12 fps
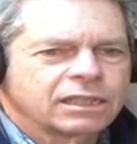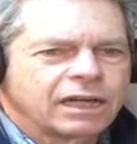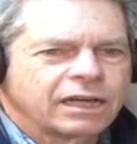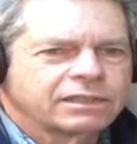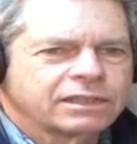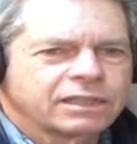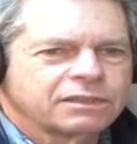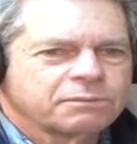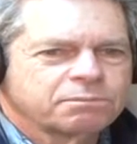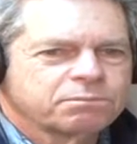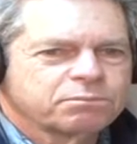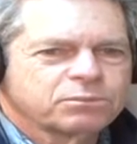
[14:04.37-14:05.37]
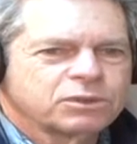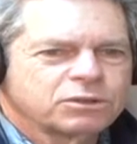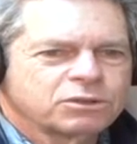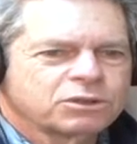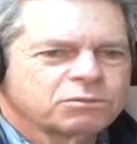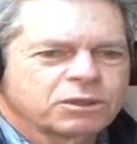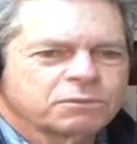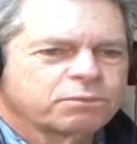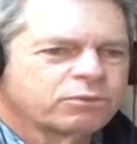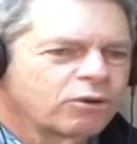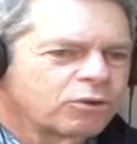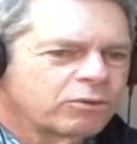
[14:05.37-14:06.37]
I tend to use the word
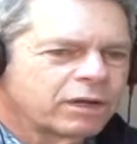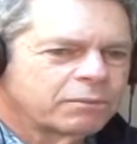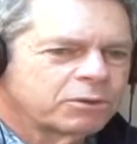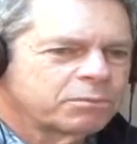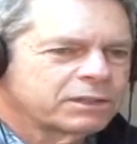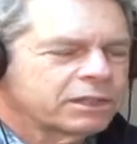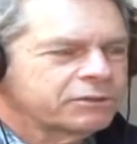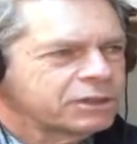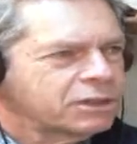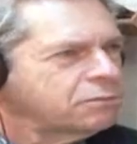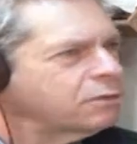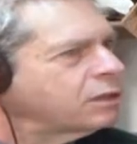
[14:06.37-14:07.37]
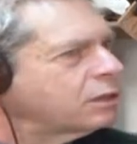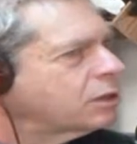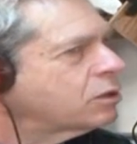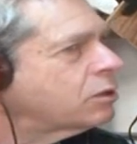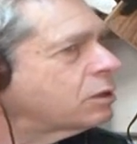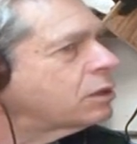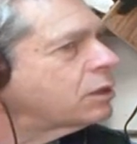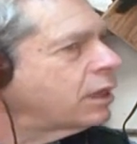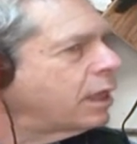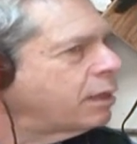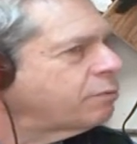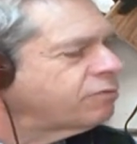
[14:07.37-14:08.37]
programmer, but there isn't really a good
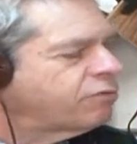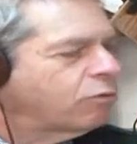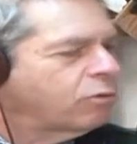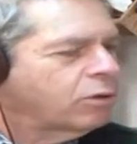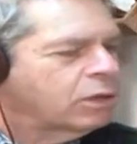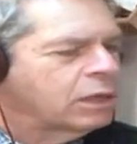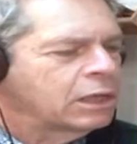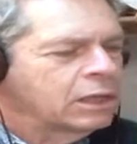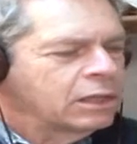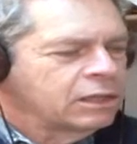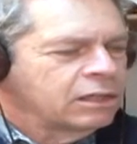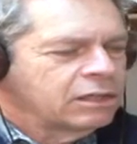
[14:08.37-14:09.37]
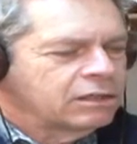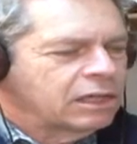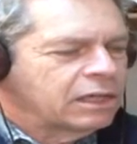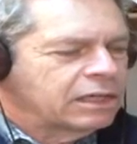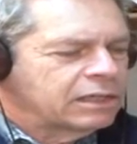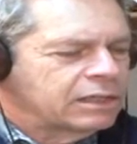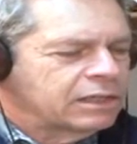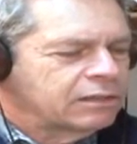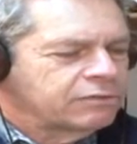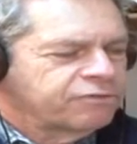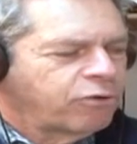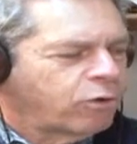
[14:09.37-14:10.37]
name for
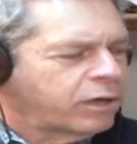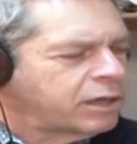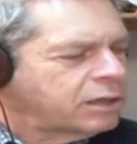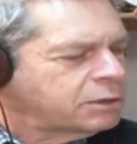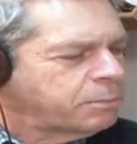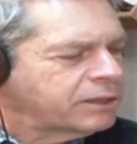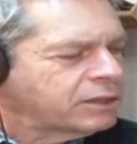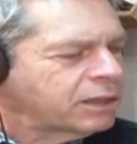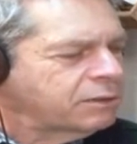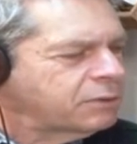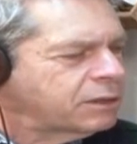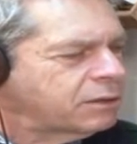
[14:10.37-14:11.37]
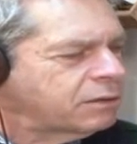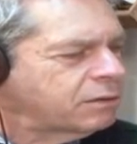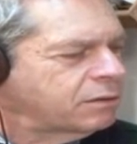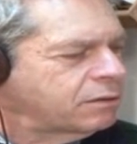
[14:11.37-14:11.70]
it, especially when